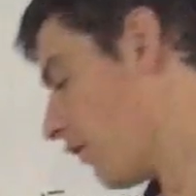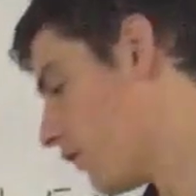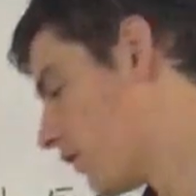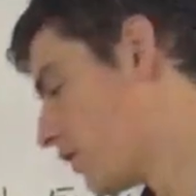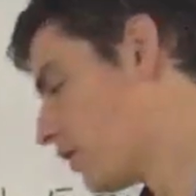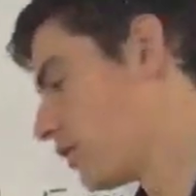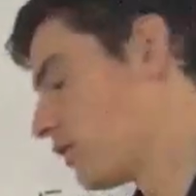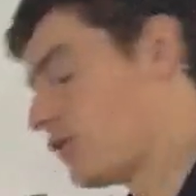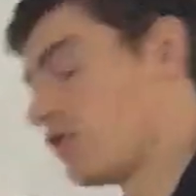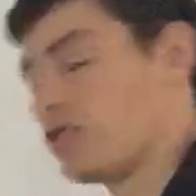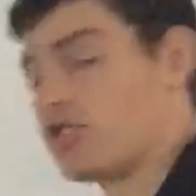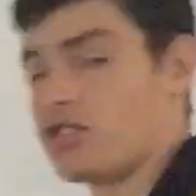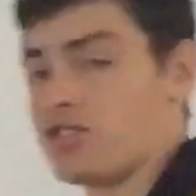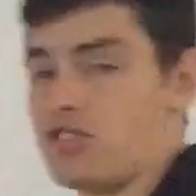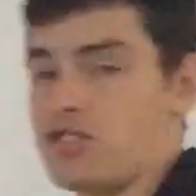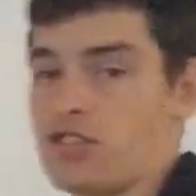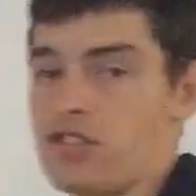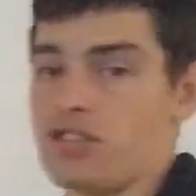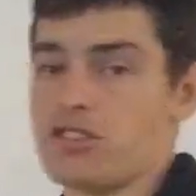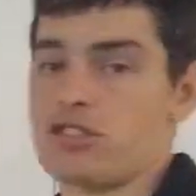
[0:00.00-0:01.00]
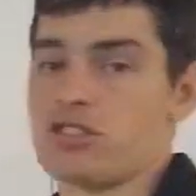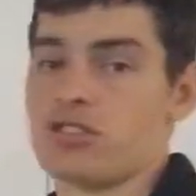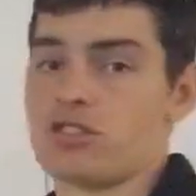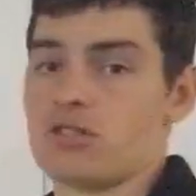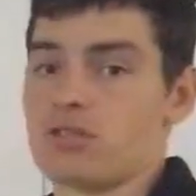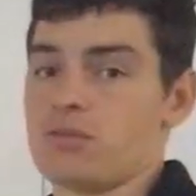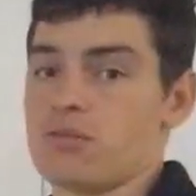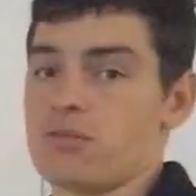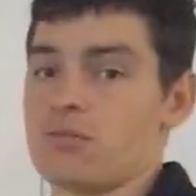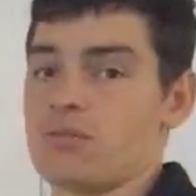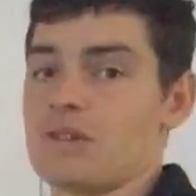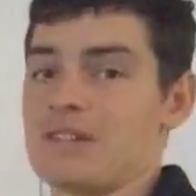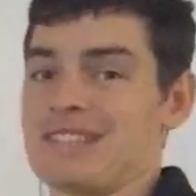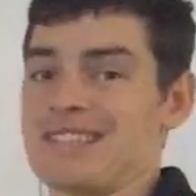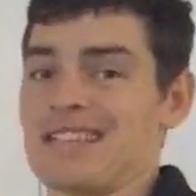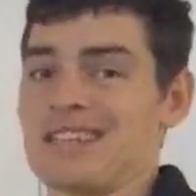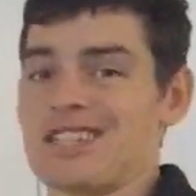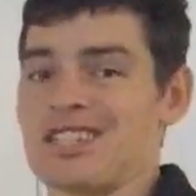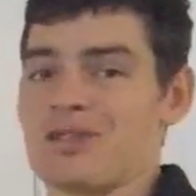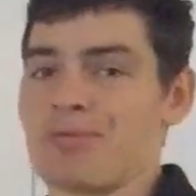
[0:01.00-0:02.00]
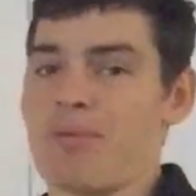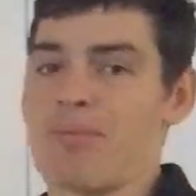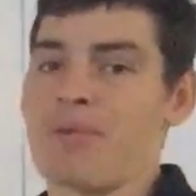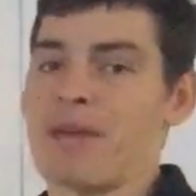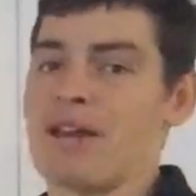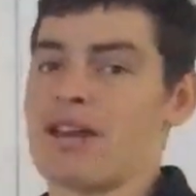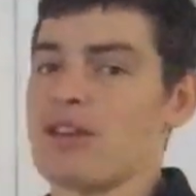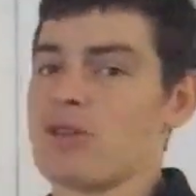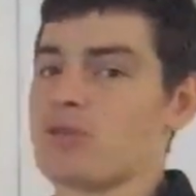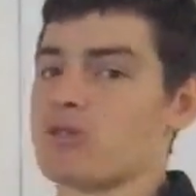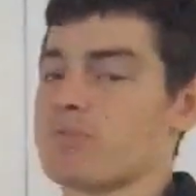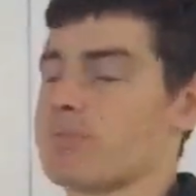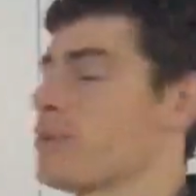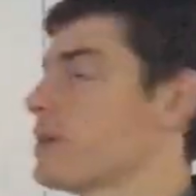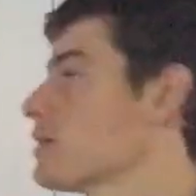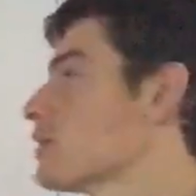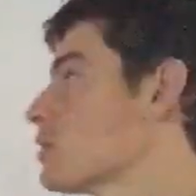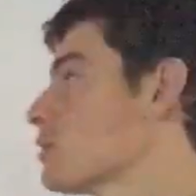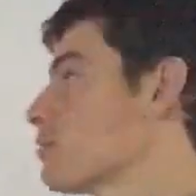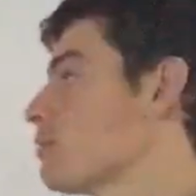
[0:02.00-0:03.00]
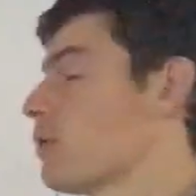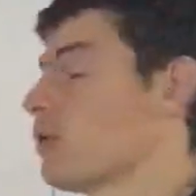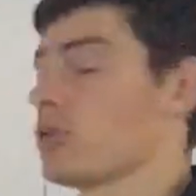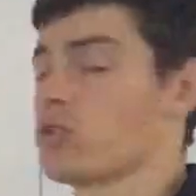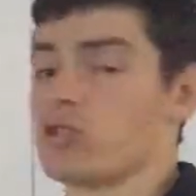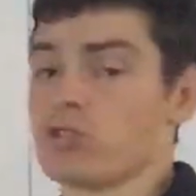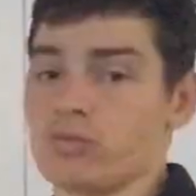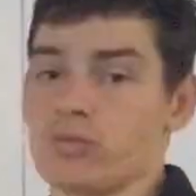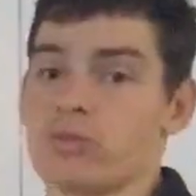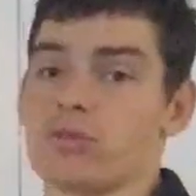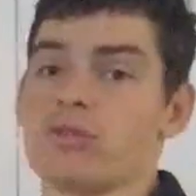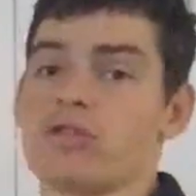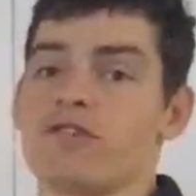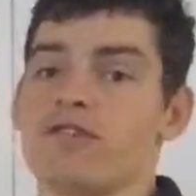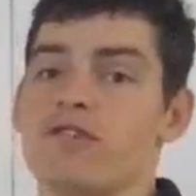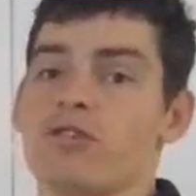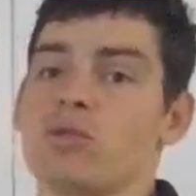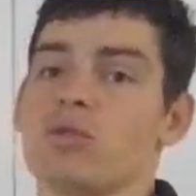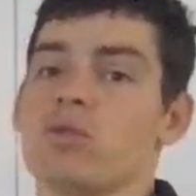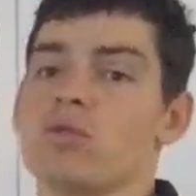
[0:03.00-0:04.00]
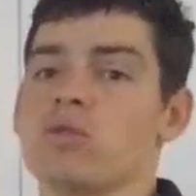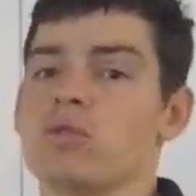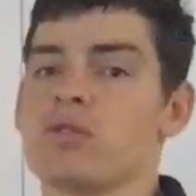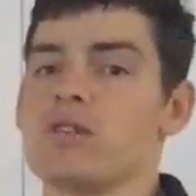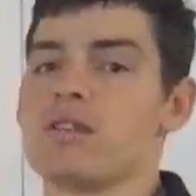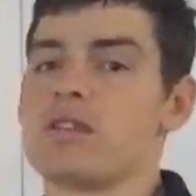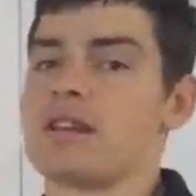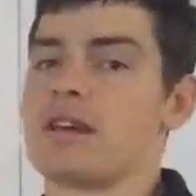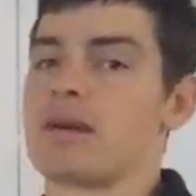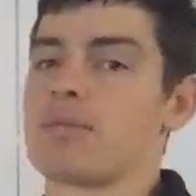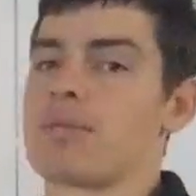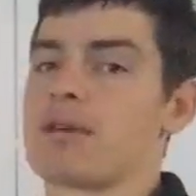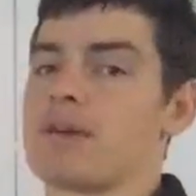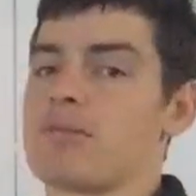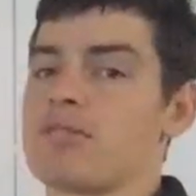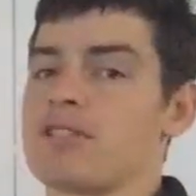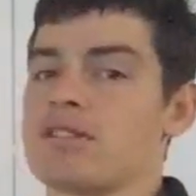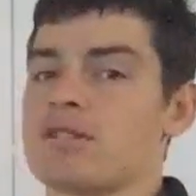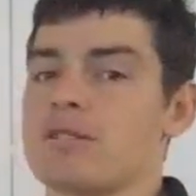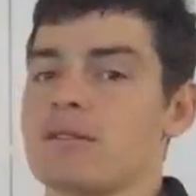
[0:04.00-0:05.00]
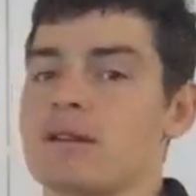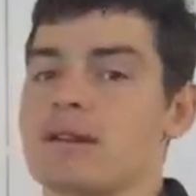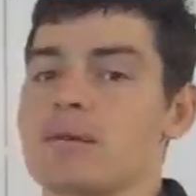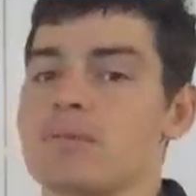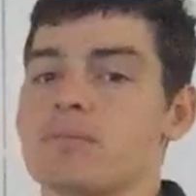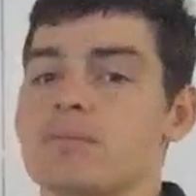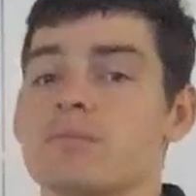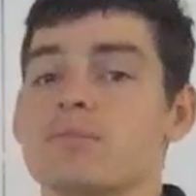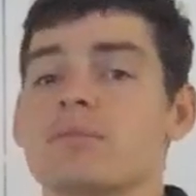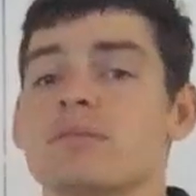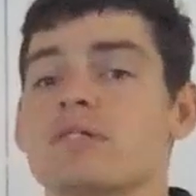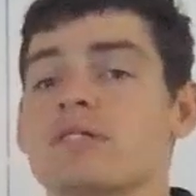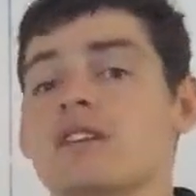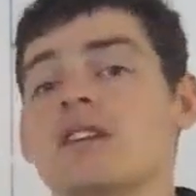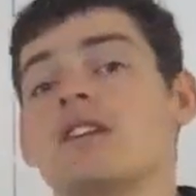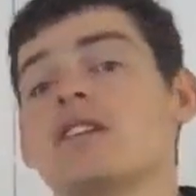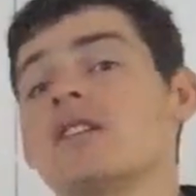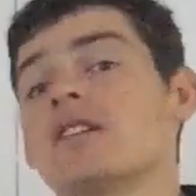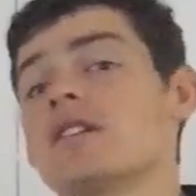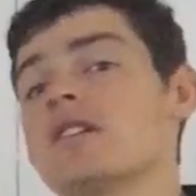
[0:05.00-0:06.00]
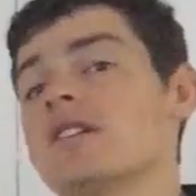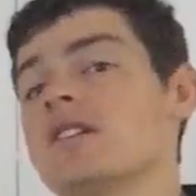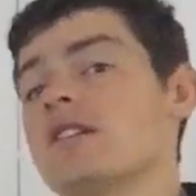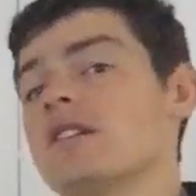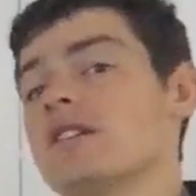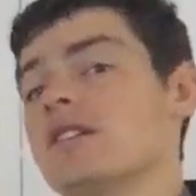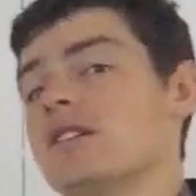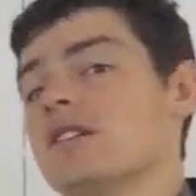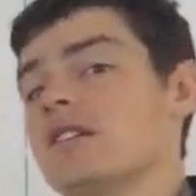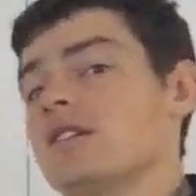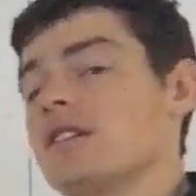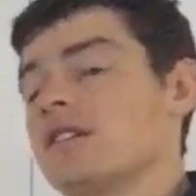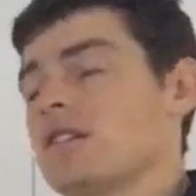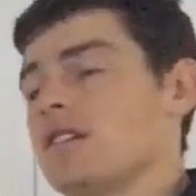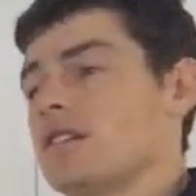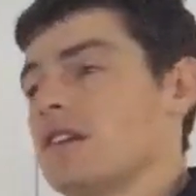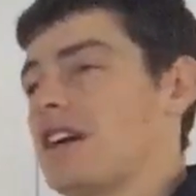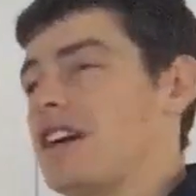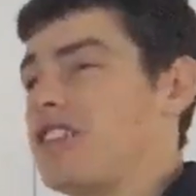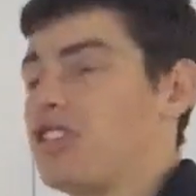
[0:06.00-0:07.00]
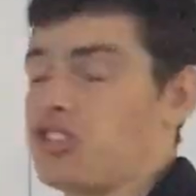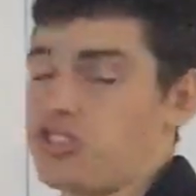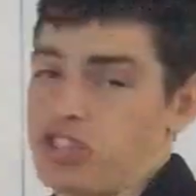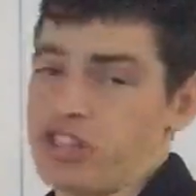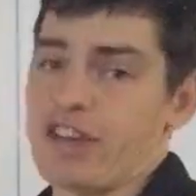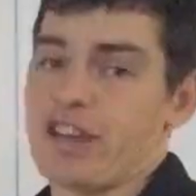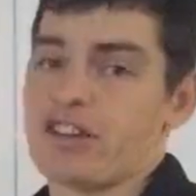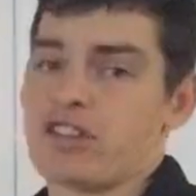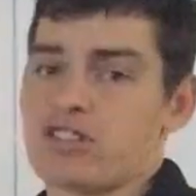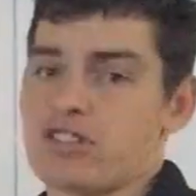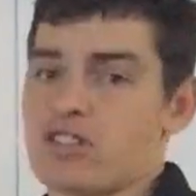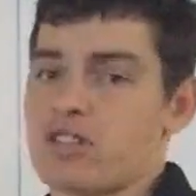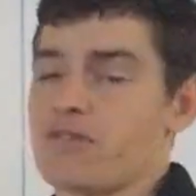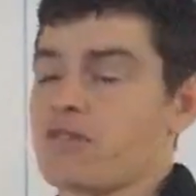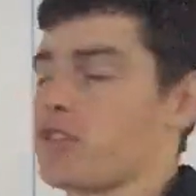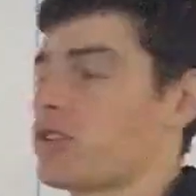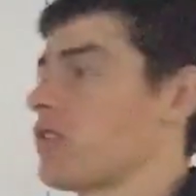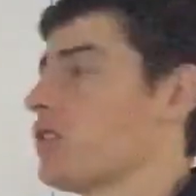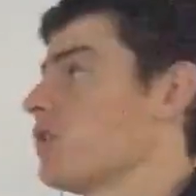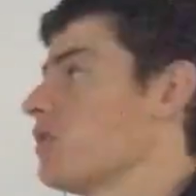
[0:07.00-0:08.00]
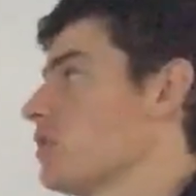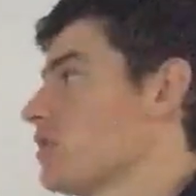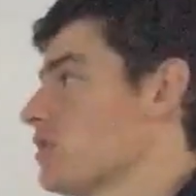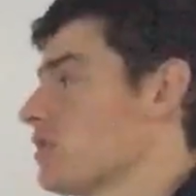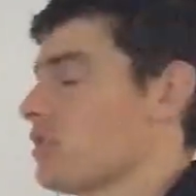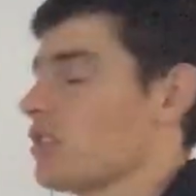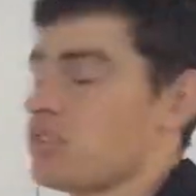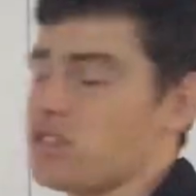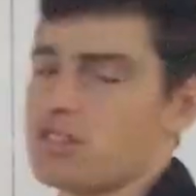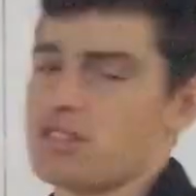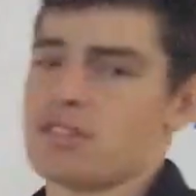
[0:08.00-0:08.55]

for this physics unit is to essentially prepare you as best as possible for the upcoming senior and the changes that have occurred to senior.